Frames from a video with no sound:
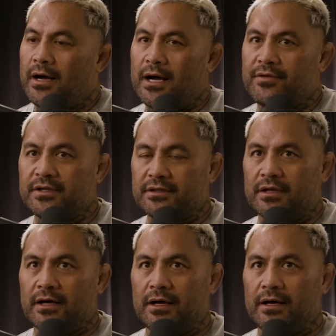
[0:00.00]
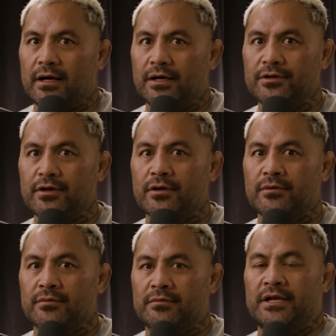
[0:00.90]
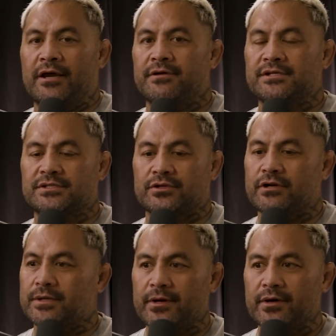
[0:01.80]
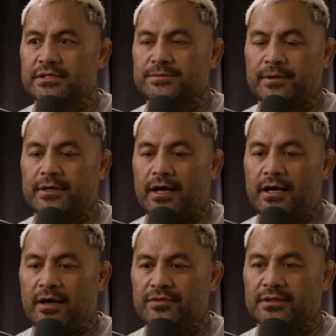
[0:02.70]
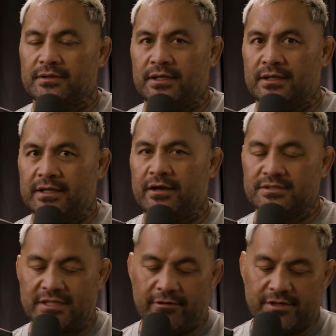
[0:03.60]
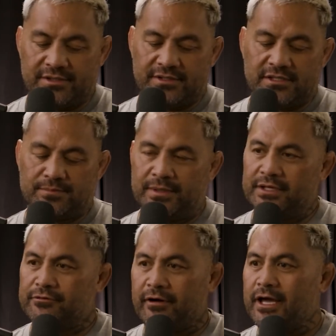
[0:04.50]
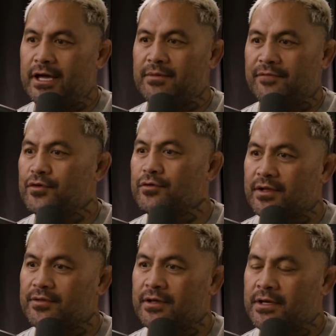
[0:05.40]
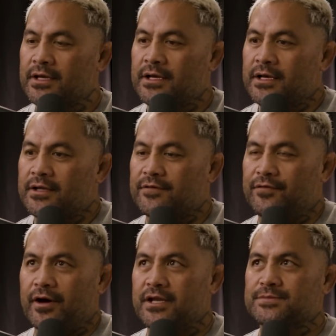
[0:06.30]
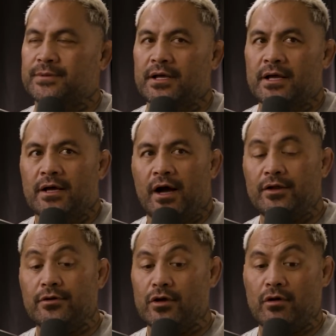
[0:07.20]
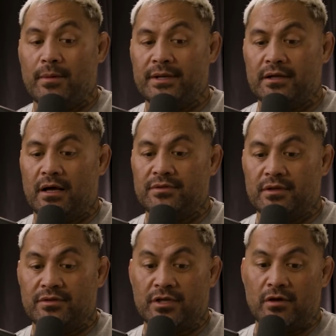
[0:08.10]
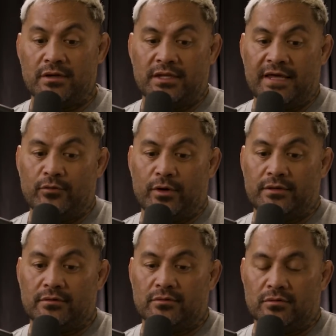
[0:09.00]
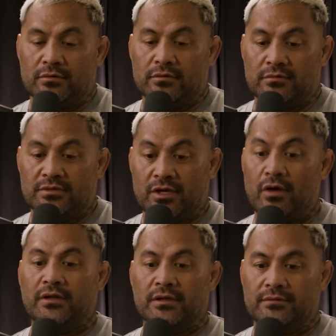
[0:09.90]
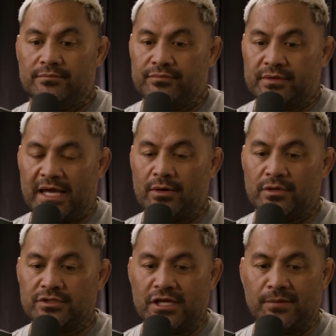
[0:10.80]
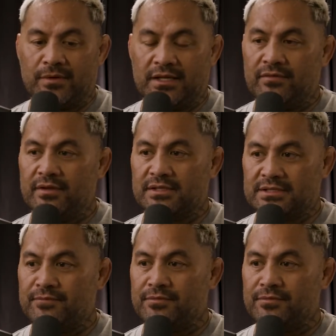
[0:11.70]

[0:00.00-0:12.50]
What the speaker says: I don't know Larry's story, to be honest, but I think because Larry used to teach Peter Graham, a few the fighters, but I don't know. I mean, the only heavyweight or the only K1 champion ever that's